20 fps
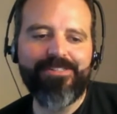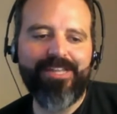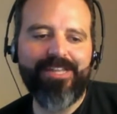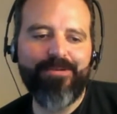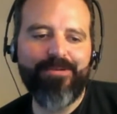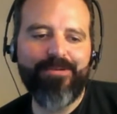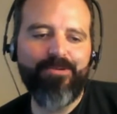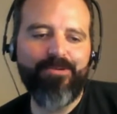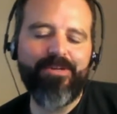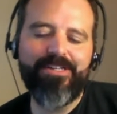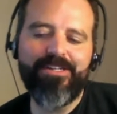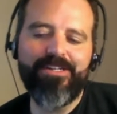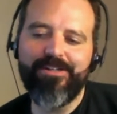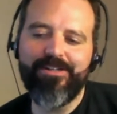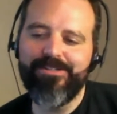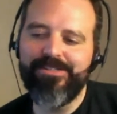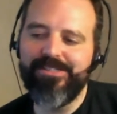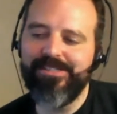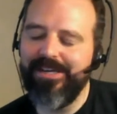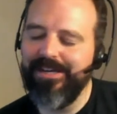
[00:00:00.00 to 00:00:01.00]
Like when
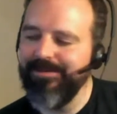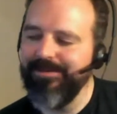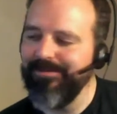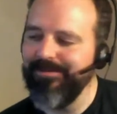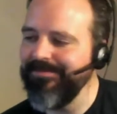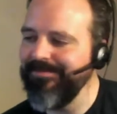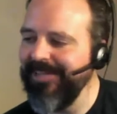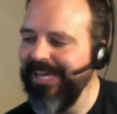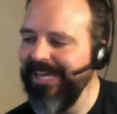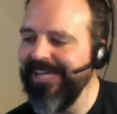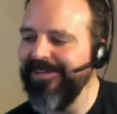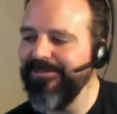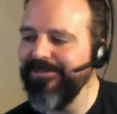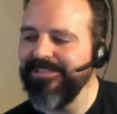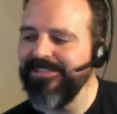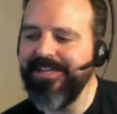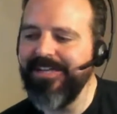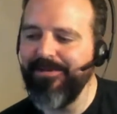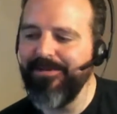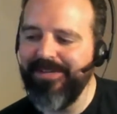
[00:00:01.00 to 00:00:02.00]
Windows 8
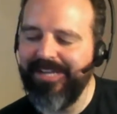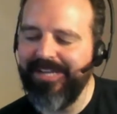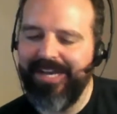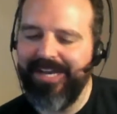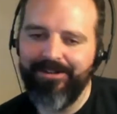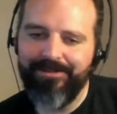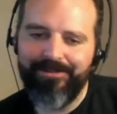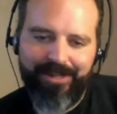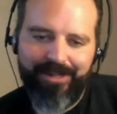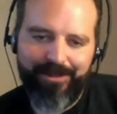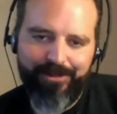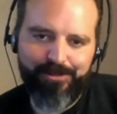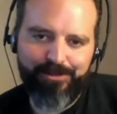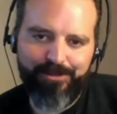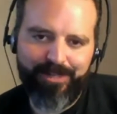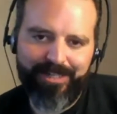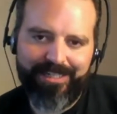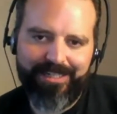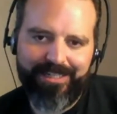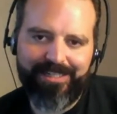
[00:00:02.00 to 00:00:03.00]
was coming out, when I was
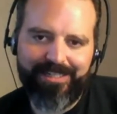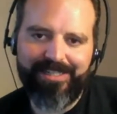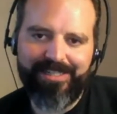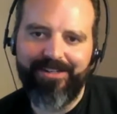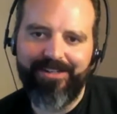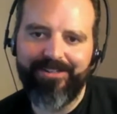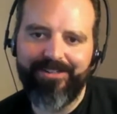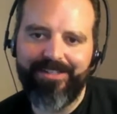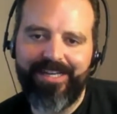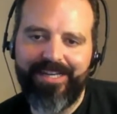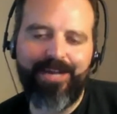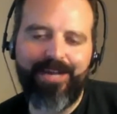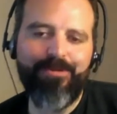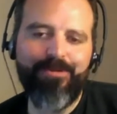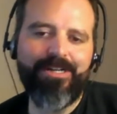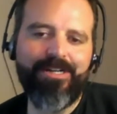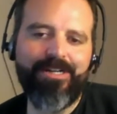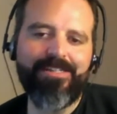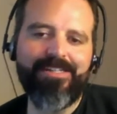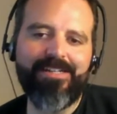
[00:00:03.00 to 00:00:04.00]
working at Dell, like I
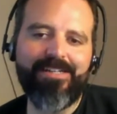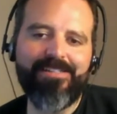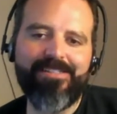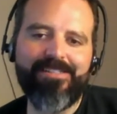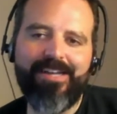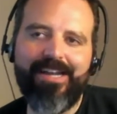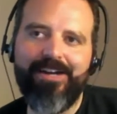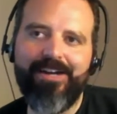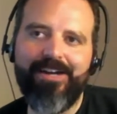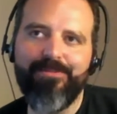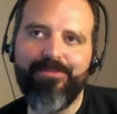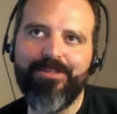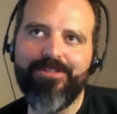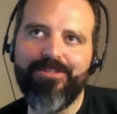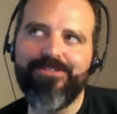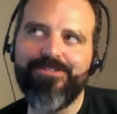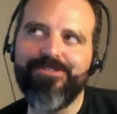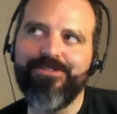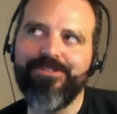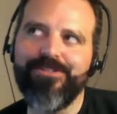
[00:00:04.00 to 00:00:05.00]
wanted to test it out, but it
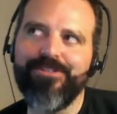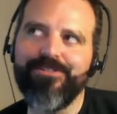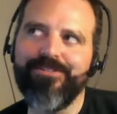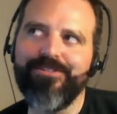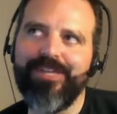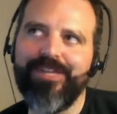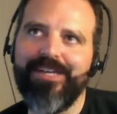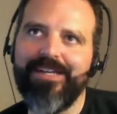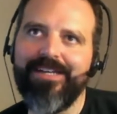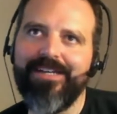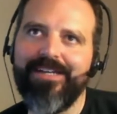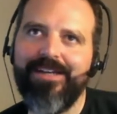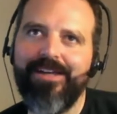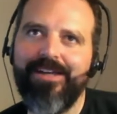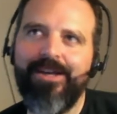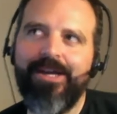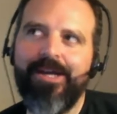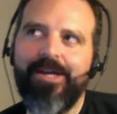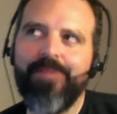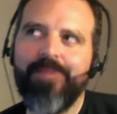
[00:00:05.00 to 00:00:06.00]
was sort of like,
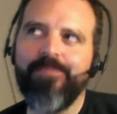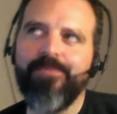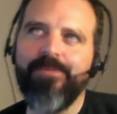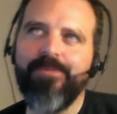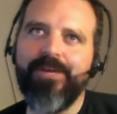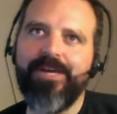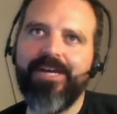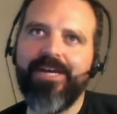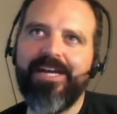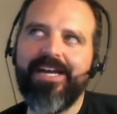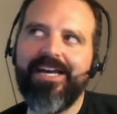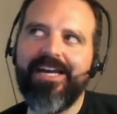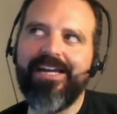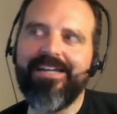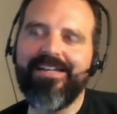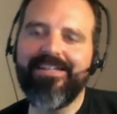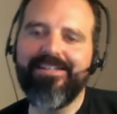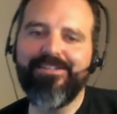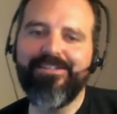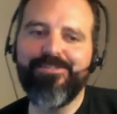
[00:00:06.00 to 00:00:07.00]
but I got to
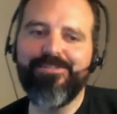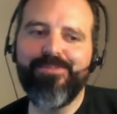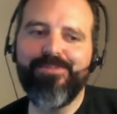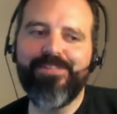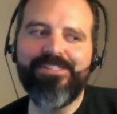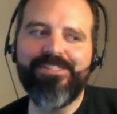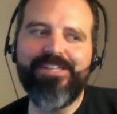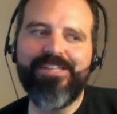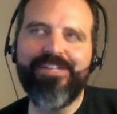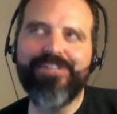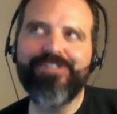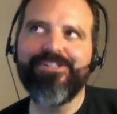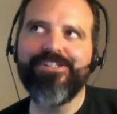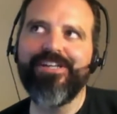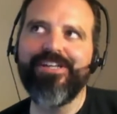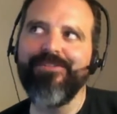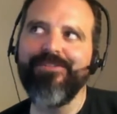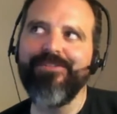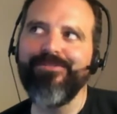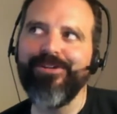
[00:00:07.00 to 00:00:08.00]
get this presentation
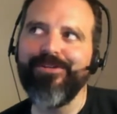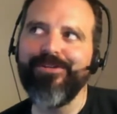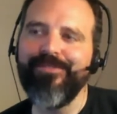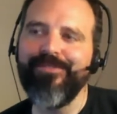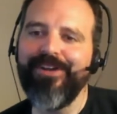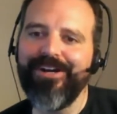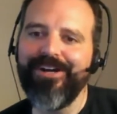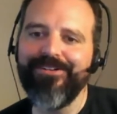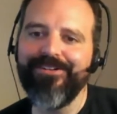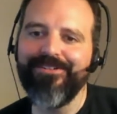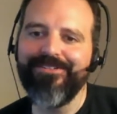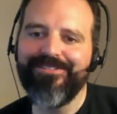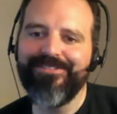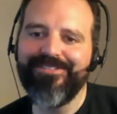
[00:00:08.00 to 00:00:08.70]
done for tomorrow.